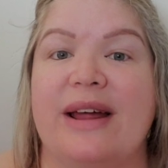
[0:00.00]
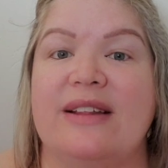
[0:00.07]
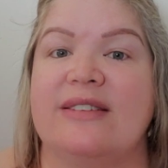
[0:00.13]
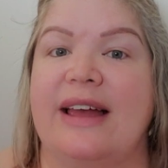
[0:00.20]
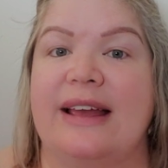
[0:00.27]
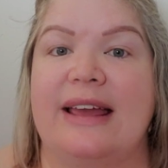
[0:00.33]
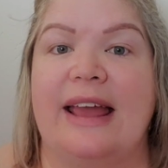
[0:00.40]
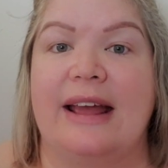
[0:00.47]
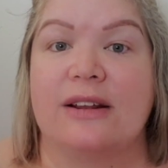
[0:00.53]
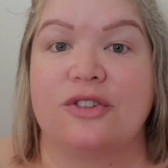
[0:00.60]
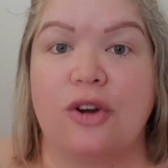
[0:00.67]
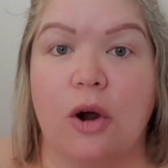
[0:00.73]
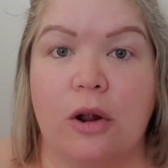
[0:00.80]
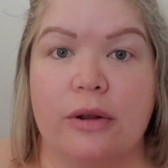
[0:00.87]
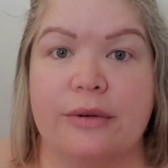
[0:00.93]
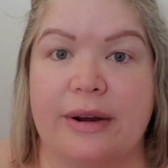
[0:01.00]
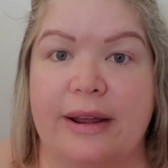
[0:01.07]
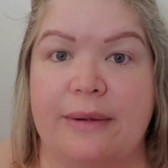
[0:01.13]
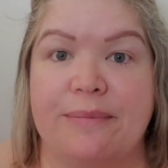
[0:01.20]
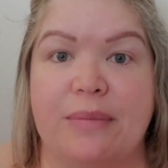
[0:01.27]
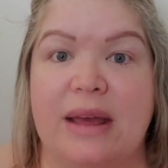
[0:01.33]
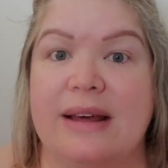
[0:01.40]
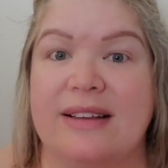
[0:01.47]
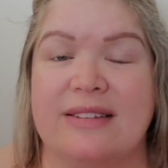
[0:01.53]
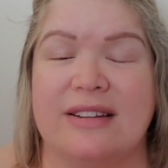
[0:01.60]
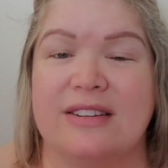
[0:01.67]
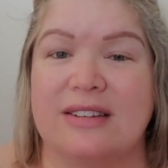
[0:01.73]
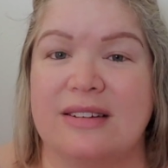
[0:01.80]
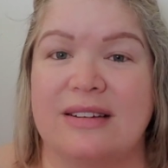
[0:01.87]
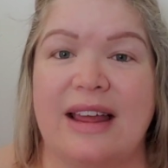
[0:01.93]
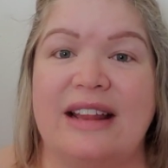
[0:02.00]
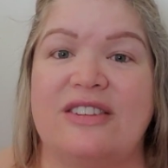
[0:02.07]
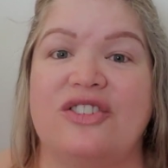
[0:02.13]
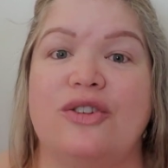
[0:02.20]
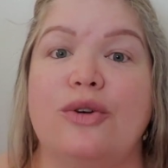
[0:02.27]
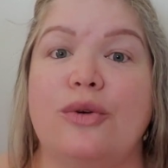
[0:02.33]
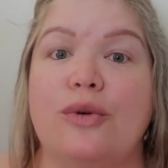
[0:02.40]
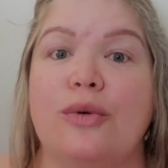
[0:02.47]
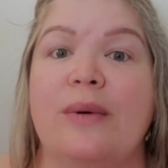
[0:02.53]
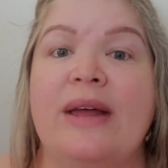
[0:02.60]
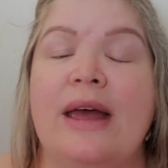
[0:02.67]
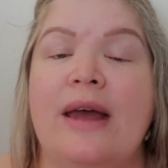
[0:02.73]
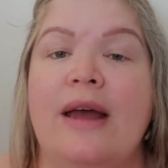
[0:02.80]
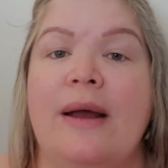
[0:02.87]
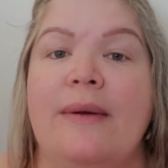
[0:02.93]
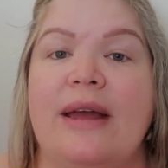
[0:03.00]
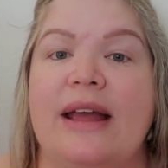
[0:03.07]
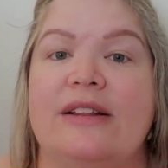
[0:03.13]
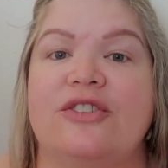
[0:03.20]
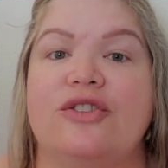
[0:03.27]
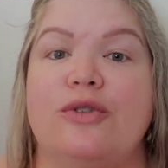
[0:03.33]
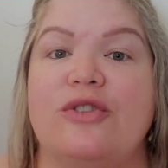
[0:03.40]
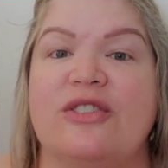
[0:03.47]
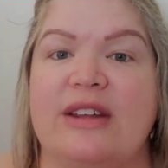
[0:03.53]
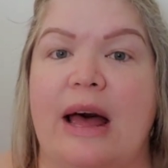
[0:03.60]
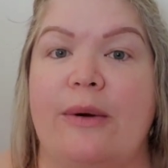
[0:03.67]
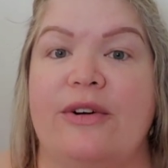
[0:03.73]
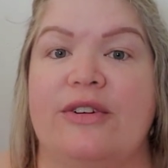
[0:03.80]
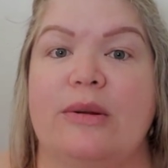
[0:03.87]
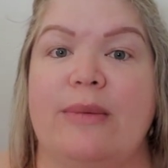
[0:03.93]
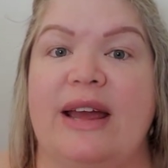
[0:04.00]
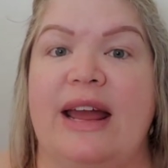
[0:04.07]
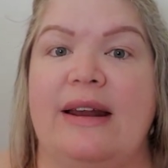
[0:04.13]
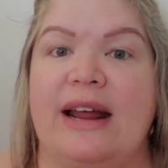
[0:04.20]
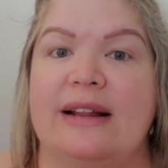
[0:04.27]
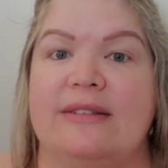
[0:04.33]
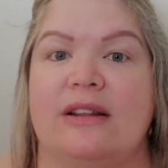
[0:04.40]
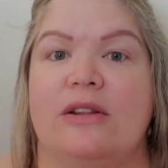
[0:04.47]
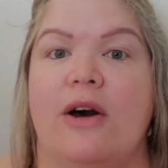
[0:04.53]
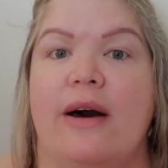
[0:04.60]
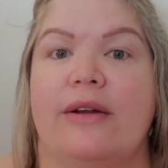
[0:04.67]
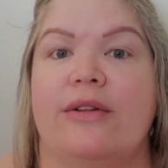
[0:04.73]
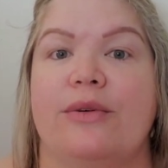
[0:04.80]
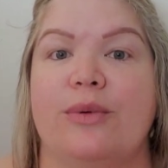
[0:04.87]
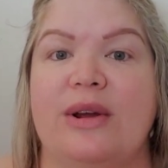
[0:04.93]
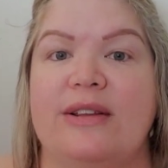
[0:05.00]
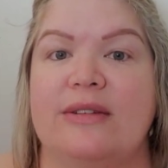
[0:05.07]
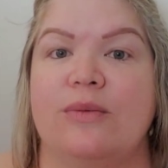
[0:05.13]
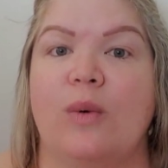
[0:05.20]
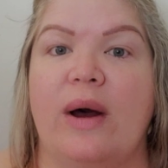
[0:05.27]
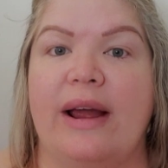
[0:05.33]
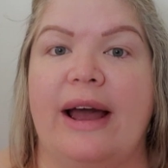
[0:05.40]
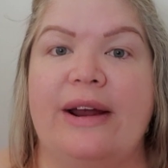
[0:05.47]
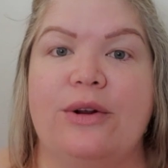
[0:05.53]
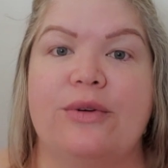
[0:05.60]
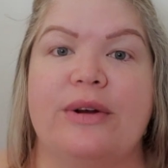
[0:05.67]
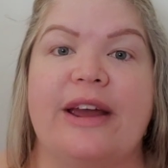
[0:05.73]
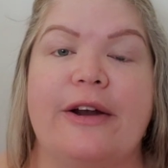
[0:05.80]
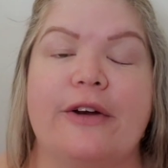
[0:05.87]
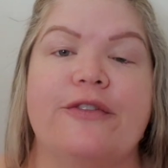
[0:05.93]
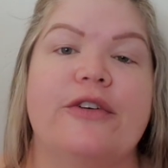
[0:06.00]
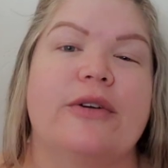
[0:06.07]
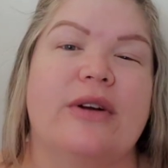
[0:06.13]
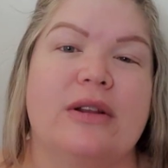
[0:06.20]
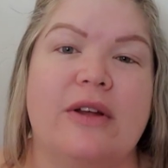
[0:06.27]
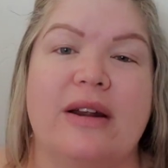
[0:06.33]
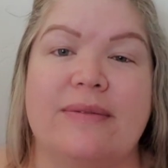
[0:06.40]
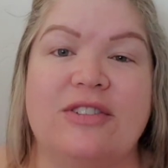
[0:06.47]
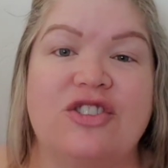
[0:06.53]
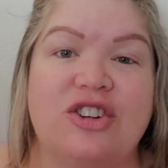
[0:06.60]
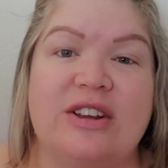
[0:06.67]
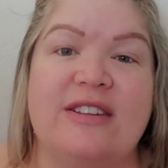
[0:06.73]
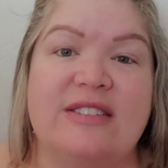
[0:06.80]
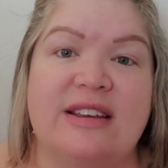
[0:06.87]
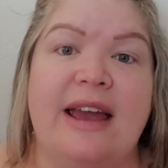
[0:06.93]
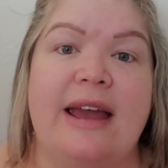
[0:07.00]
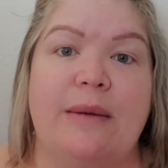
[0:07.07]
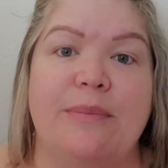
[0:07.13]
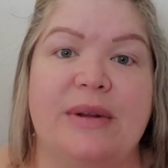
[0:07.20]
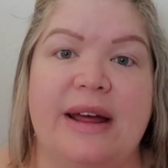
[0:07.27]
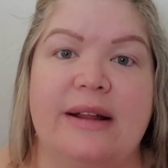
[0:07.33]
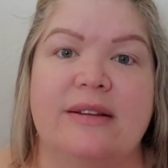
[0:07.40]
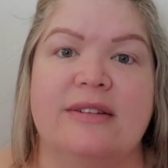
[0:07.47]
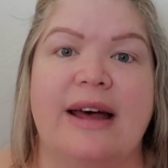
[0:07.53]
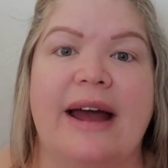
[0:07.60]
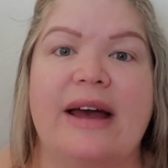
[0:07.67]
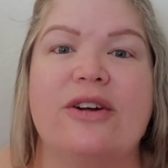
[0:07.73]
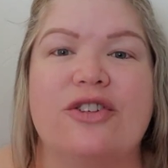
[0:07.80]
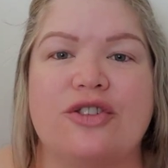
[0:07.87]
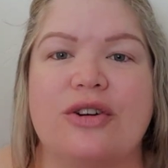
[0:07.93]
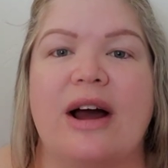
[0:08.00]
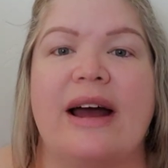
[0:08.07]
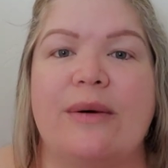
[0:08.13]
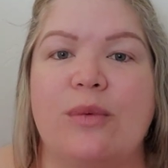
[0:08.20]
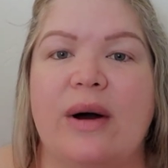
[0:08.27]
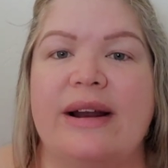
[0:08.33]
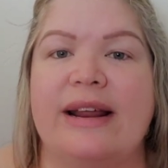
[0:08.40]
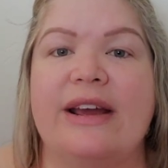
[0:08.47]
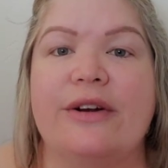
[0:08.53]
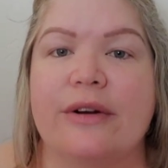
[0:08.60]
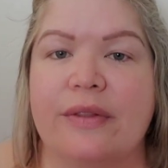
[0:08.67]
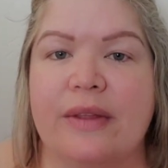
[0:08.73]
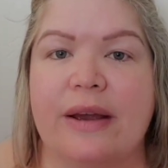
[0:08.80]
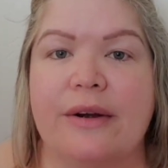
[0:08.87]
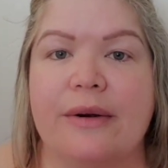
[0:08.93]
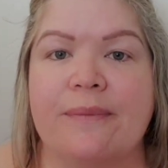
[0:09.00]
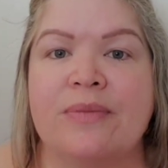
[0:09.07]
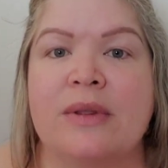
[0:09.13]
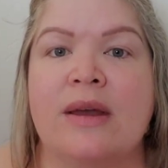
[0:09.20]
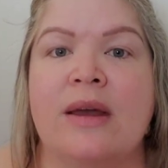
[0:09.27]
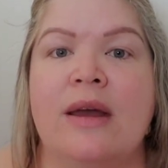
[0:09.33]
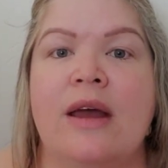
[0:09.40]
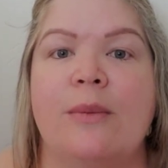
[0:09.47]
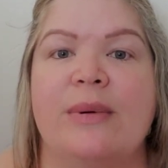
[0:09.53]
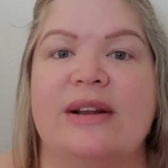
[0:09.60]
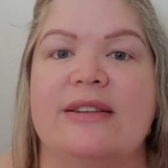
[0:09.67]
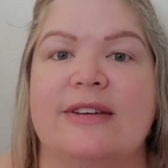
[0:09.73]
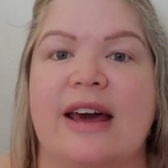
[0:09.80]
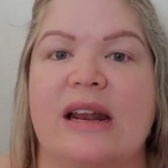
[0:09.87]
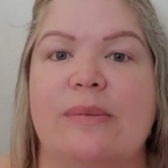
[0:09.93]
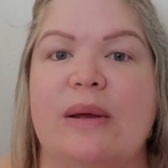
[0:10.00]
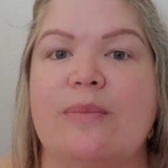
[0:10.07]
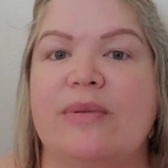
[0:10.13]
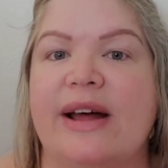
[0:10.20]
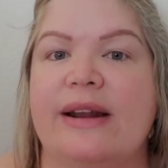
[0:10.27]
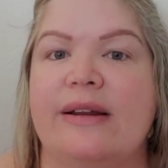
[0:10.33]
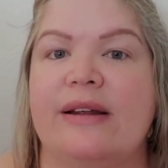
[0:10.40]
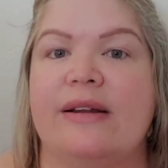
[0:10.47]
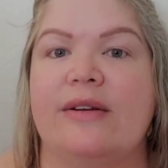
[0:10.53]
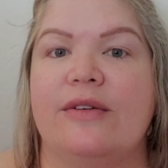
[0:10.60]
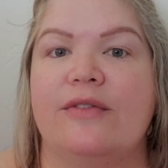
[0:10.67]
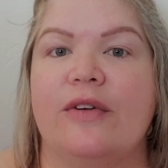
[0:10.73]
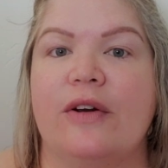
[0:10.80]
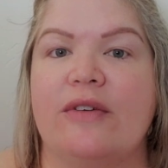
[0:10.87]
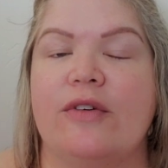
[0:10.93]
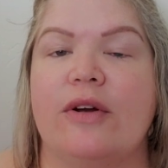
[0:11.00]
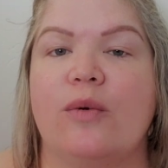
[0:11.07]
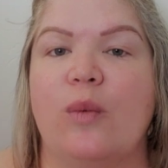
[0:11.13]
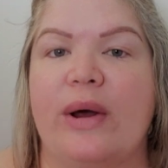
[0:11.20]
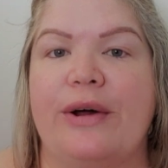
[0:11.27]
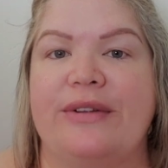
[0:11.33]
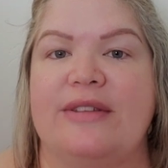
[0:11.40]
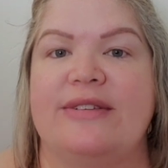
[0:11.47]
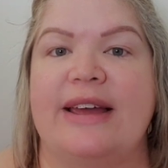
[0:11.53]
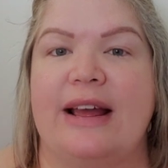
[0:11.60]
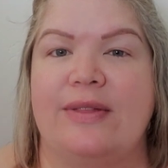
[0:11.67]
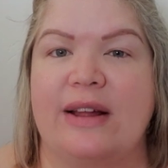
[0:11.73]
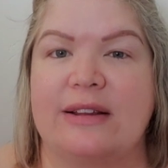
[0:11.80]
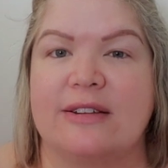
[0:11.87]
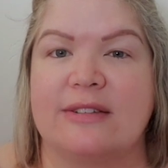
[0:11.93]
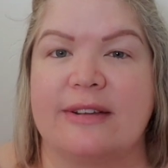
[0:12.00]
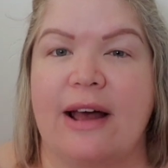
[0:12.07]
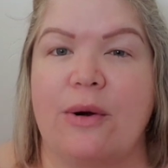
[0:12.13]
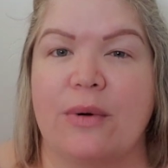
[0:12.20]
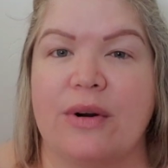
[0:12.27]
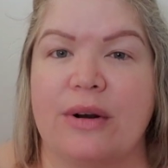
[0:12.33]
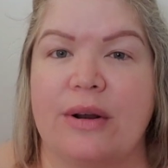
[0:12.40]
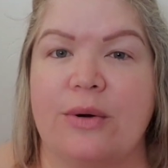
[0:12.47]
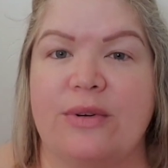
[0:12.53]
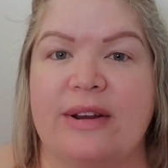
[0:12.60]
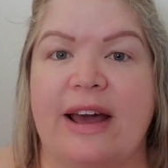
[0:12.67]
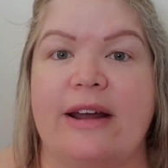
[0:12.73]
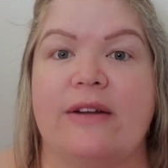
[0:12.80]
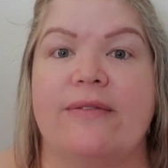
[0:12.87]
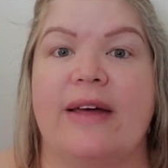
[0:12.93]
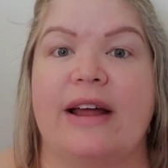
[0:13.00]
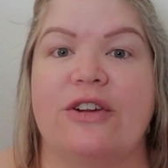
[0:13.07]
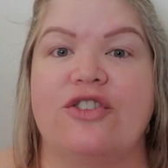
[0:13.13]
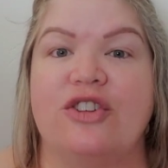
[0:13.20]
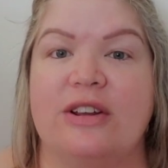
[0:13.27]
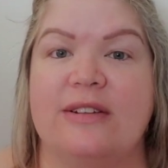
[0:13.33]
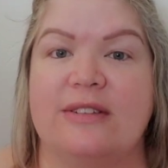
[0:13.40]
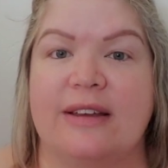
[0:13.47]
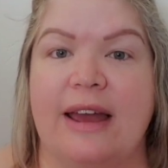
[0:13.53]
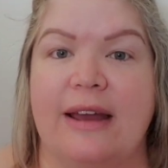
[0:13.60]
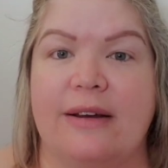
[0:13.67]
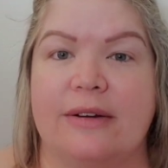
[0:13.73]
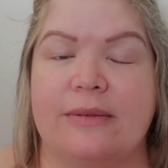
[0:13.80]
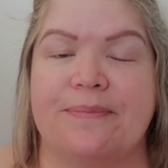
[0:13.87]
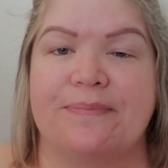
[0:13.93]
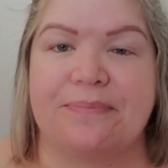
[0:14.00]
blends I can't tolerate because it's it's too it's too sour to me. And that's a lot of the reason why I don't care for a lot of cheesecake blends. I'll try one here and there, but it's going to be blended very, very well to take that sour note out of that cheesecake